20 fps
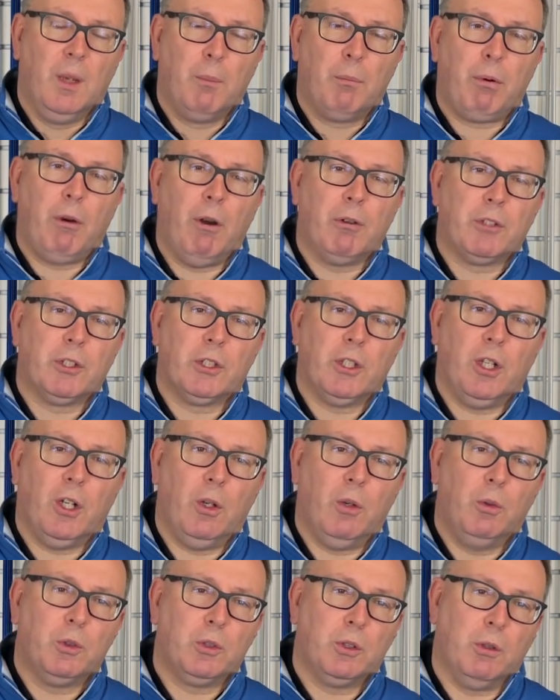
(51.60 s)

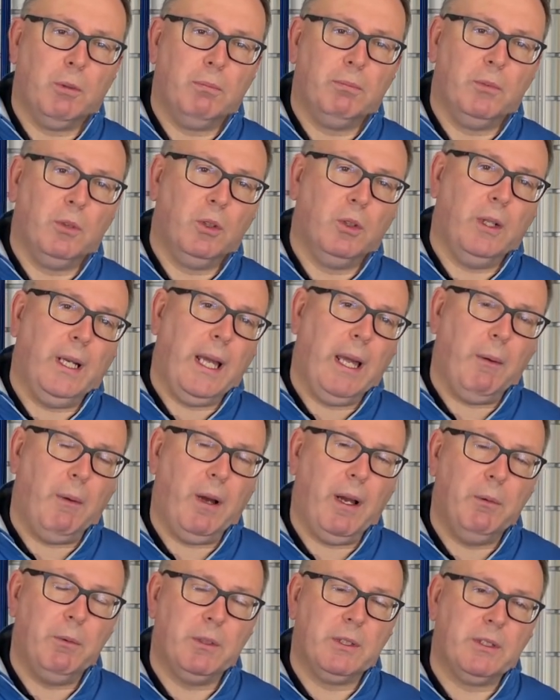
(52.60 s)
protocols or how
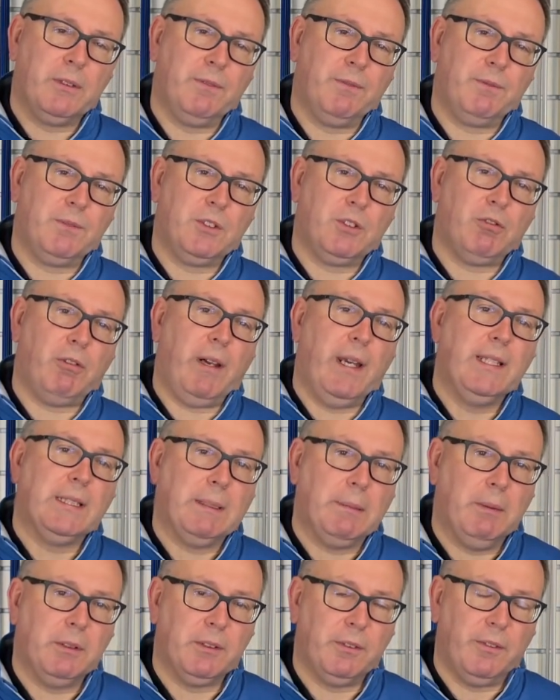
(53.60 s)
I would train
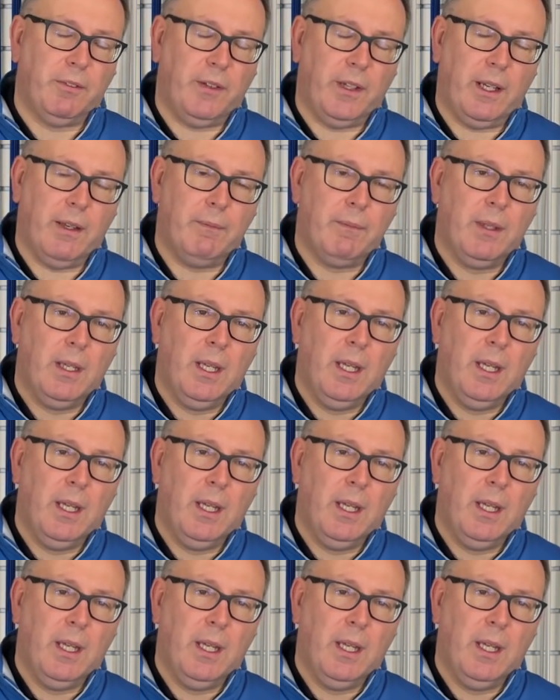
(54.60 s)
someone to fit,